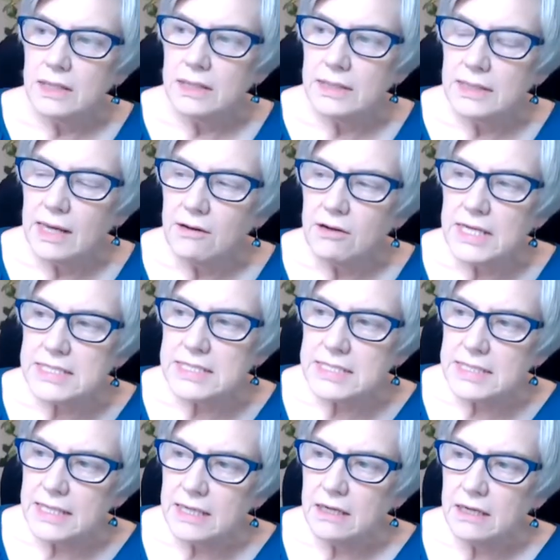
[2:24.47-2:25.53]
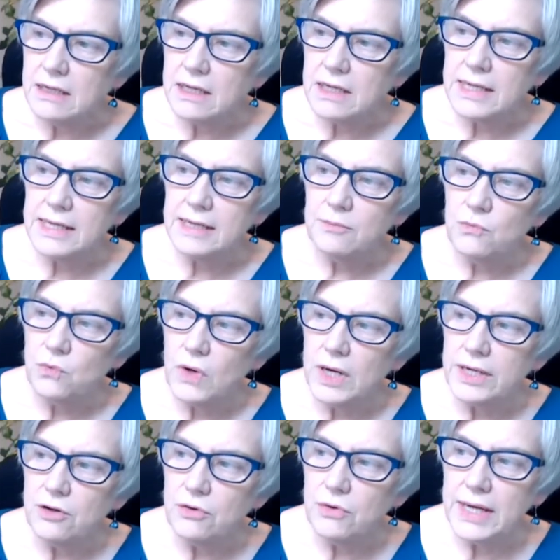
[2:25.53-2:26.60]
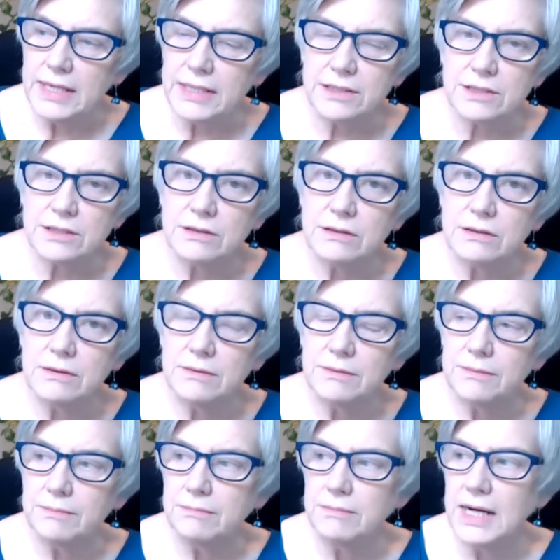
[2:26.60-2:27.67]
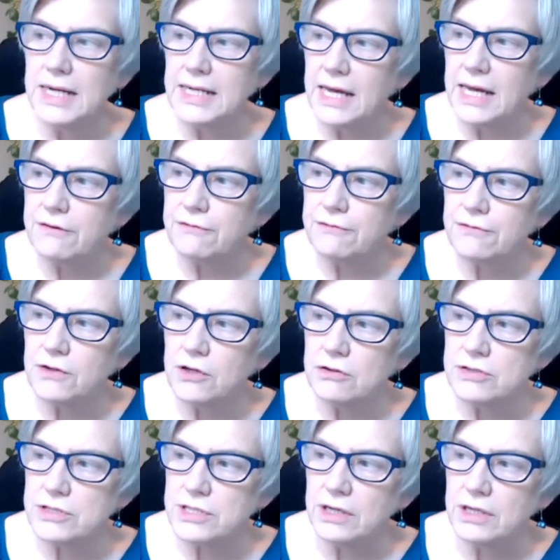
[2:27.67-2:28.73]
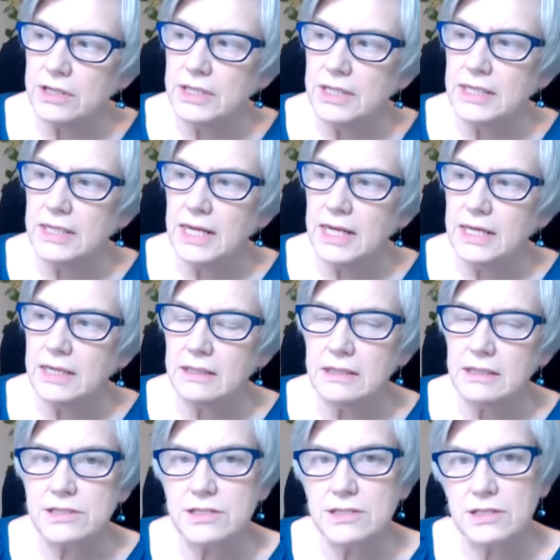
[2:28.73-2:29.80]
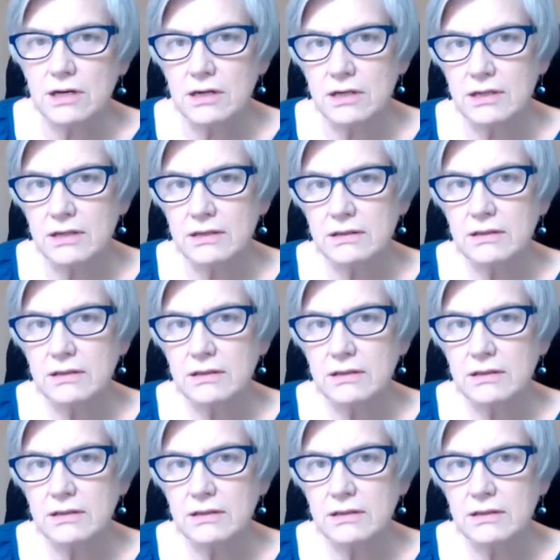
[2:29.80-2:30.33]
Now let's sing hymn 108, My Life Flows On in Endless Song.